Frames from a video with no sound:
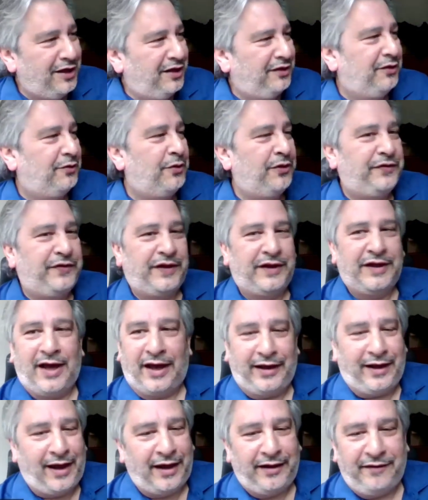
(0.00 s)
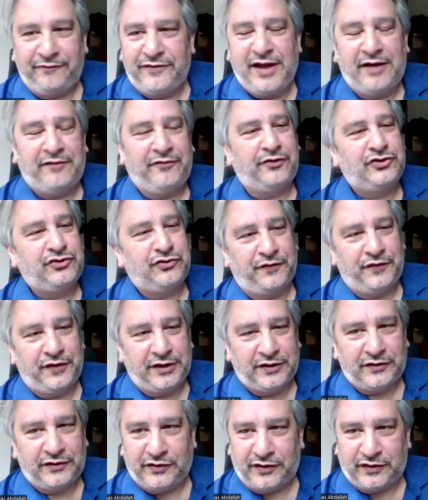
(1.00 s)
One thing, I've never driven
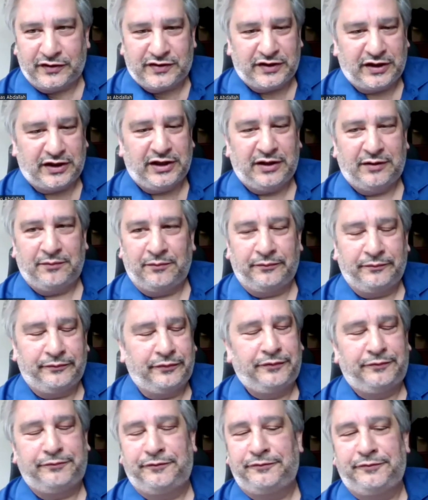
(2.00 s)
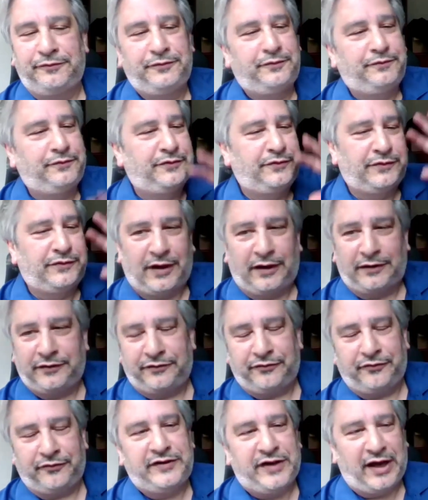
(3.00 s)
into the city in
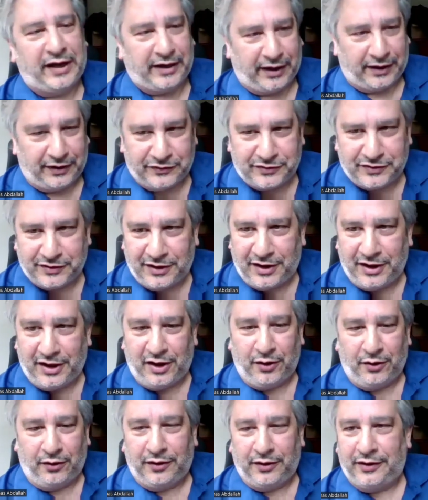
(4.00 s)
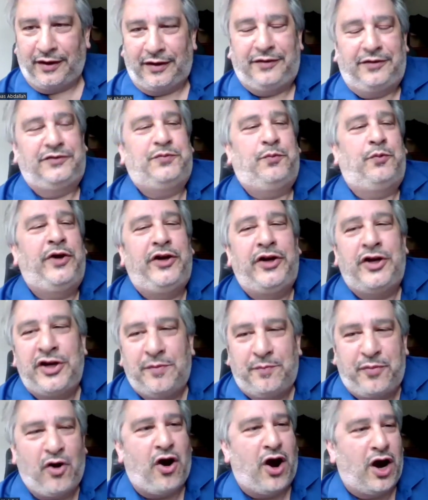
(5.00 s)
3 decades. Because where are you
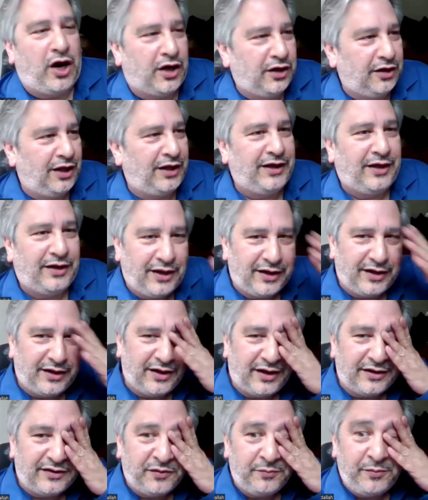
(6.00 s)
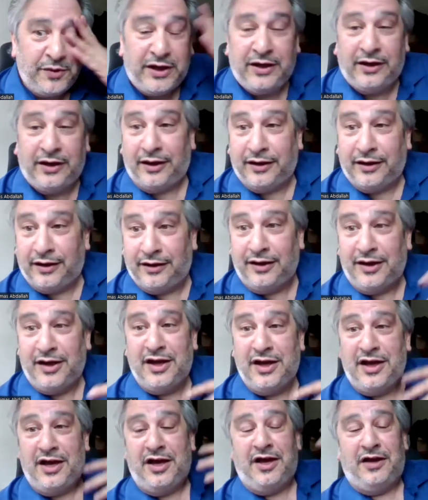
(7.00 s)
going to park? Like to me, like
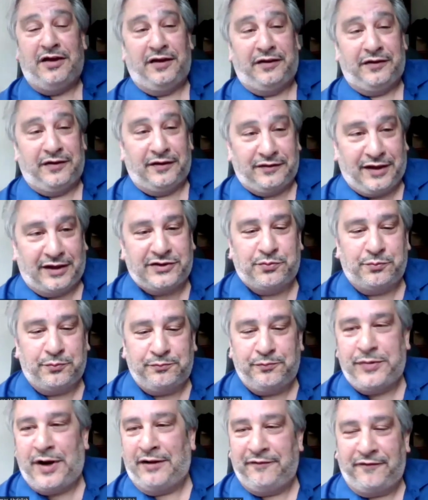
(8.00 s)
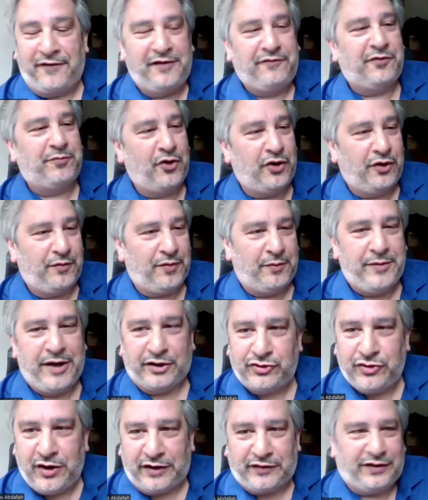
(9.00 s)
that's my favorite part about
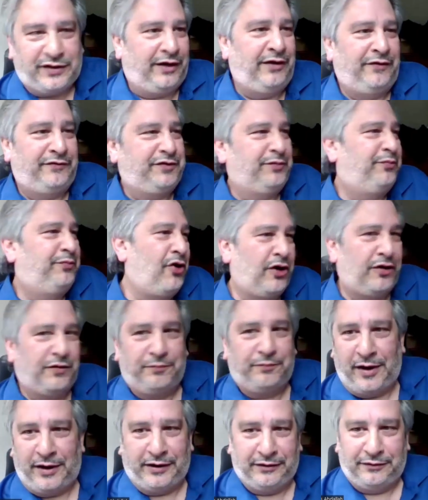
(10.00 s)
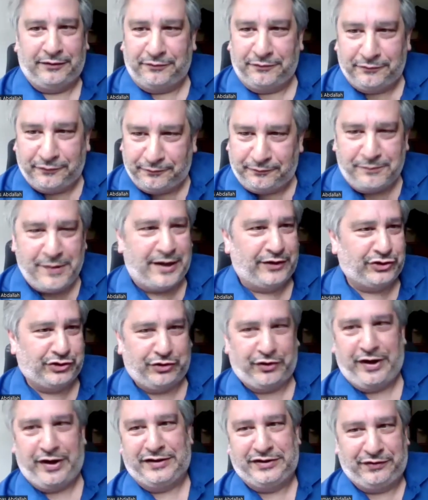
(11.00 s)
mass transit. I don't have to park my mass
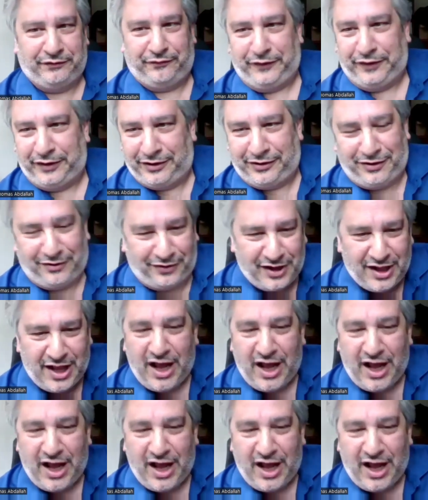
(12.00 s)
transit vehicle.